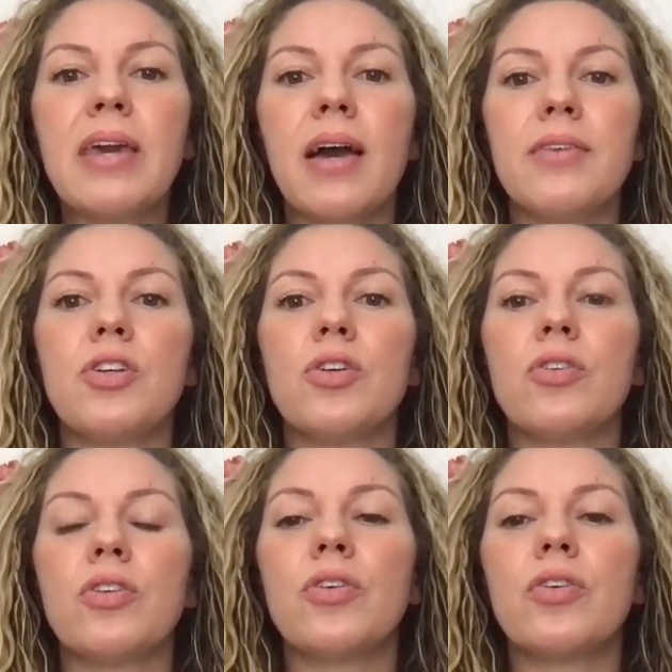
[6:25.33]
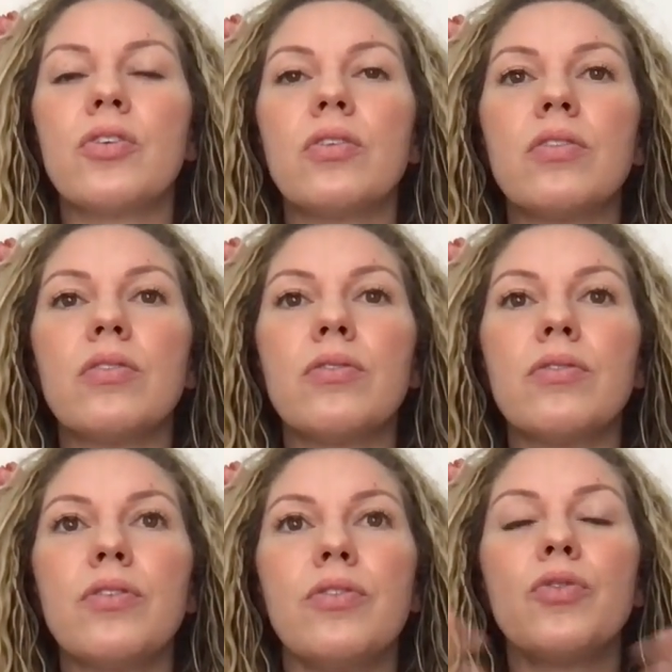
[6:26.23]
because
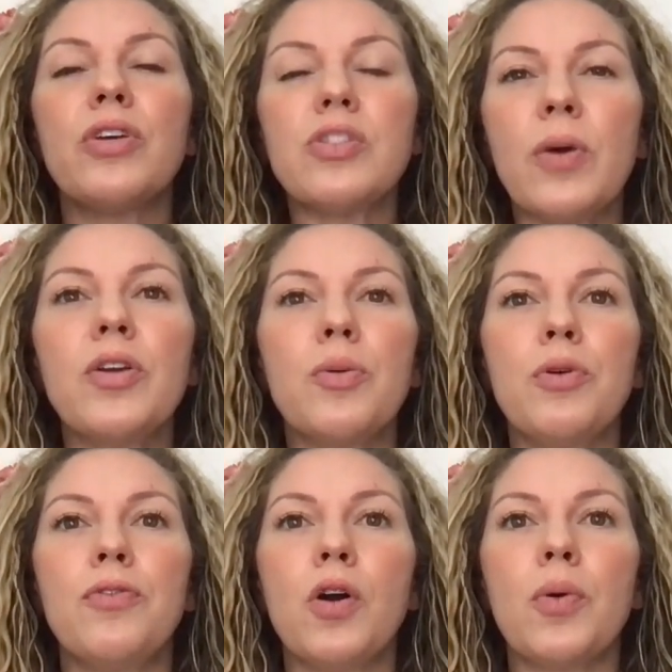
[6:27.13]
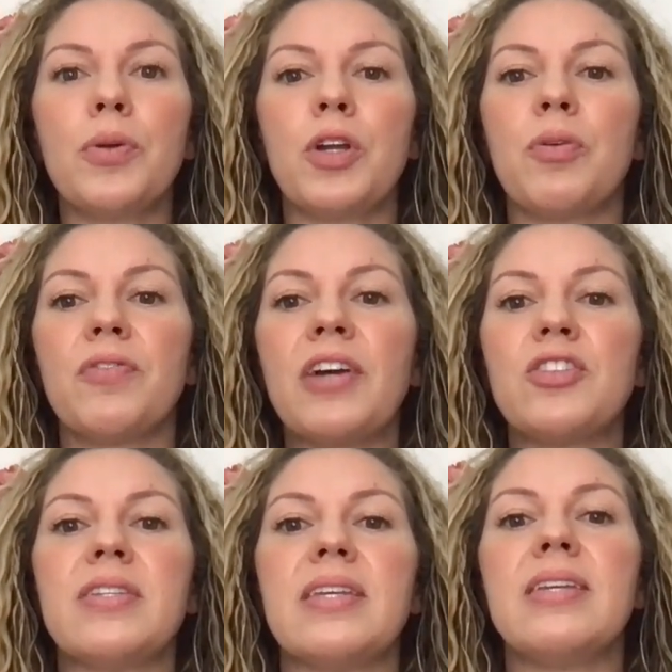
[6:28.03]
the reason why you don't move forward when you're a
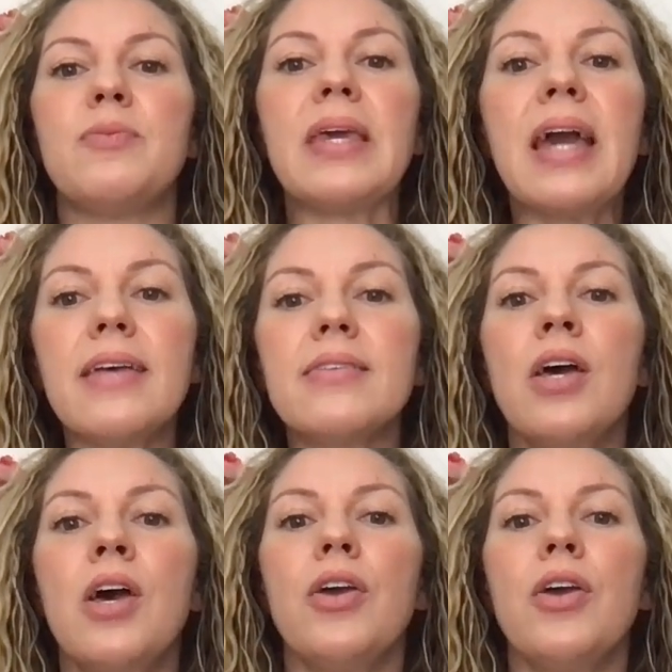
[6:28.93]
perfectionist is because